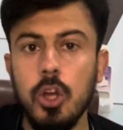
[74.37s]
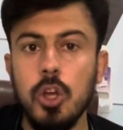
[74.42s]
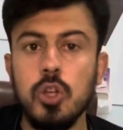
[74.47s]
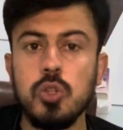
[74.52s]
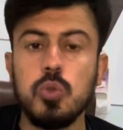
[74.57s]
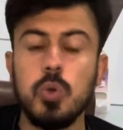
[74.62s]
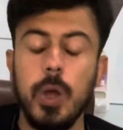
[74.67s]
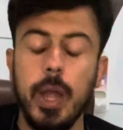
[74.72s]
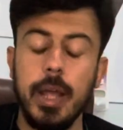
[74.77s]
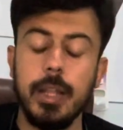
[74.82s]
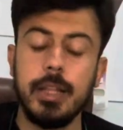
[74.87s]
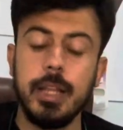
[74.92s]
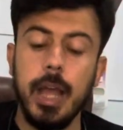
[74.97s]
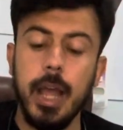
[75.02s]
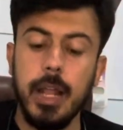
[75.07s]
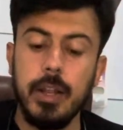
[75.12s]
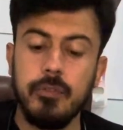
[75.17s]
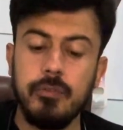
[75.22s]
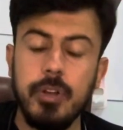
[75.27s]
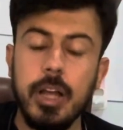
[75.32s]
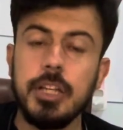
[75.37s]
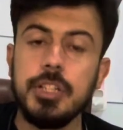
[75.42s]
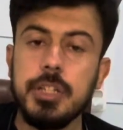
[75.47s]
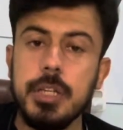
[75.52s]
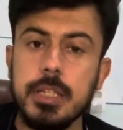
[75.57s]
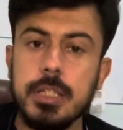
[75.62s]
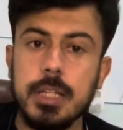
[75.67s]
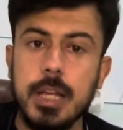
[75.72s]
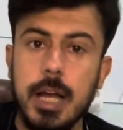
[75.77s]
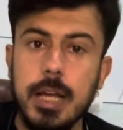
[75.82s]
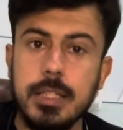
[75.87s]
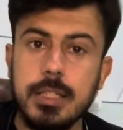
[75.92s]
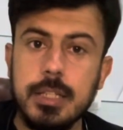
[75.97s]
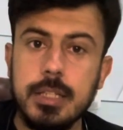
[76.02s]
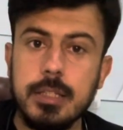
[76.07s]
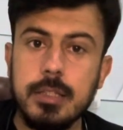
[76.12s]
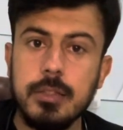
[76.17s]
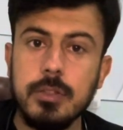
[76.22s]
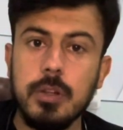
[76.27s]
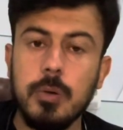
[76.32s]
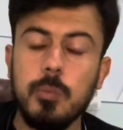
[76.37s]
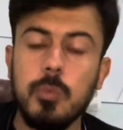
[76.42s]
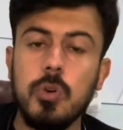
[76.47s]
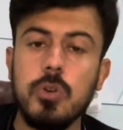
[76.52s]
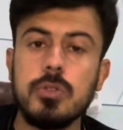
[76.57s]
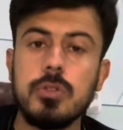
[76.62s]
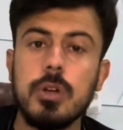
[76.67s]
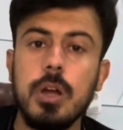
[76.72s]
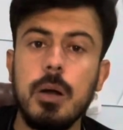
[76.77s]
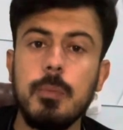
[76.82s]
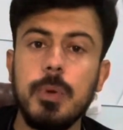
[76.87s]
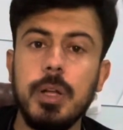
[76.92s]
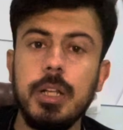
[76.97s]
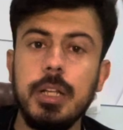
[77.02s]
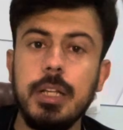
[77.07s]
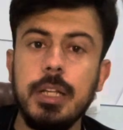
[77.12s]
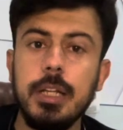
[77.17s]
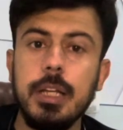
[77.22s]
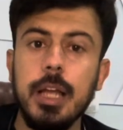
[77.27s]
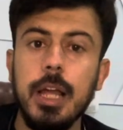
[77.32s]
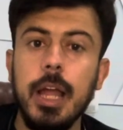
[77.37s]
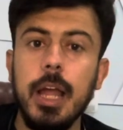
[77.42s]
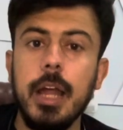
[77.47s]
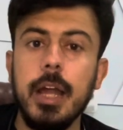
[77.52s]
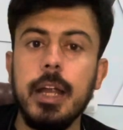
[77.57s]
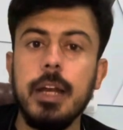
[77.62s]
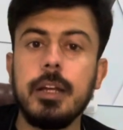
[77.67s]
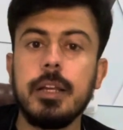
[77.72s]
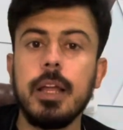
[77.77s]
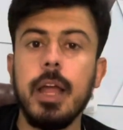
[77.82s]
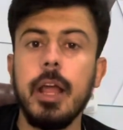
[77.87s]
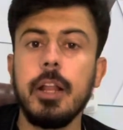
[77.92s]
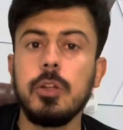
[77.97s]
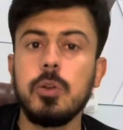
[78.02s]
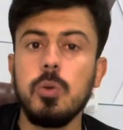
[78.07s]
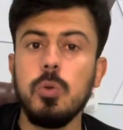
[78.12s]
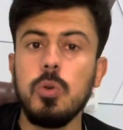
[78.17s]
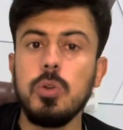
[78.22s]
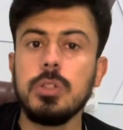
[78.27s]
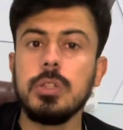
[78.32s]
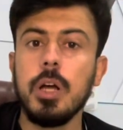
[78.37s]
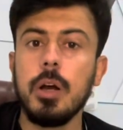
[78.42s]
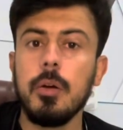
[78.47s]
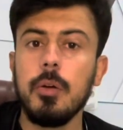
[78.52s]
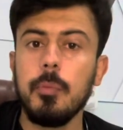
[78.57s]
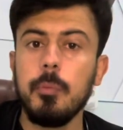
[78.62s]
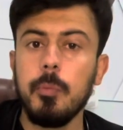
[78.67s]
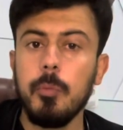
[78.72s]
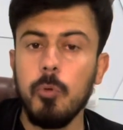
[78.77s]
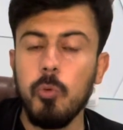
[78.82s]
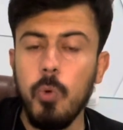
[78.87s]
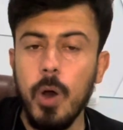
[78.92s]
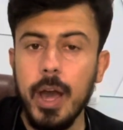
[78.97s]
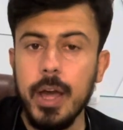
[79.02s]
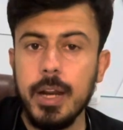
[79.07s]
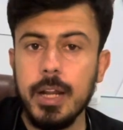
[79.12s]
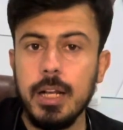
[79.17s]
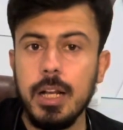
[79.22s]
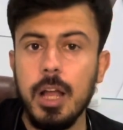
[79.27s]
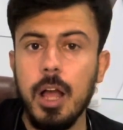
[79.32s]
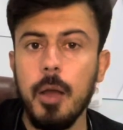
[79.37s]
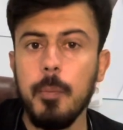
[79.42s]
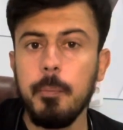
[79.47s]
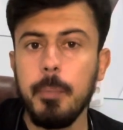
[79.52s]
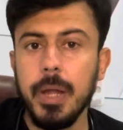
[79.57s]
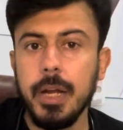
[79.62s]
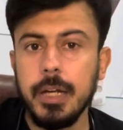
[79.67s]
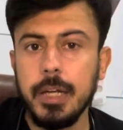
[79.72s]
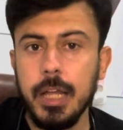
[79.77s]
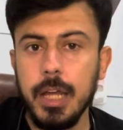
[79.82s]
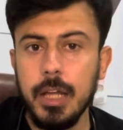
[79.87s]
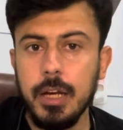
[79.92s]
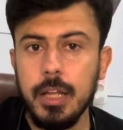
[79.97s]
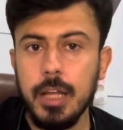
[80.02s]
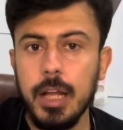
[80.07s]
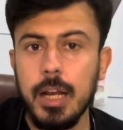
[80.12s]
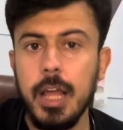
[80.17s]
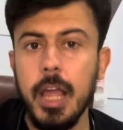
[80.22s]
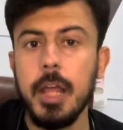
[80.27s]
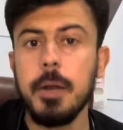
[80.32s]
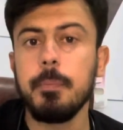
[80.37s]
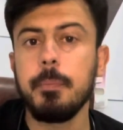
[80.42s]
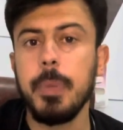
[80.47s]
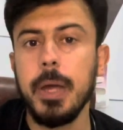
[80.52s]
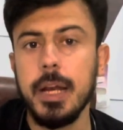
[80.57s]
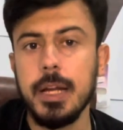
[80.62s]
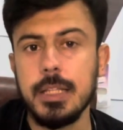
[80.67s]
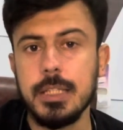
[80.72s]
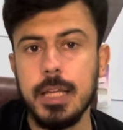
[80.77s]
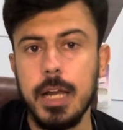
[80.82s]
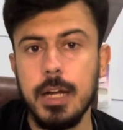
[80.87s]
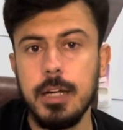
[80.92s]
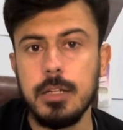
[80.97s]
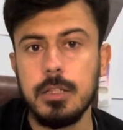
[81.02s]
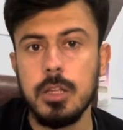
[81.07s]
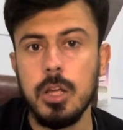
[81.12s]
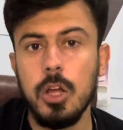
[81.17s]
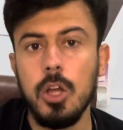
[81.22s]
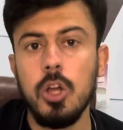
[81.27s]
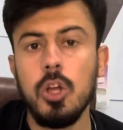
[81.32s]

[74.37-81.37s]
So in the infectious causes, the most commonly it includes the viral, bacterial, and parasites.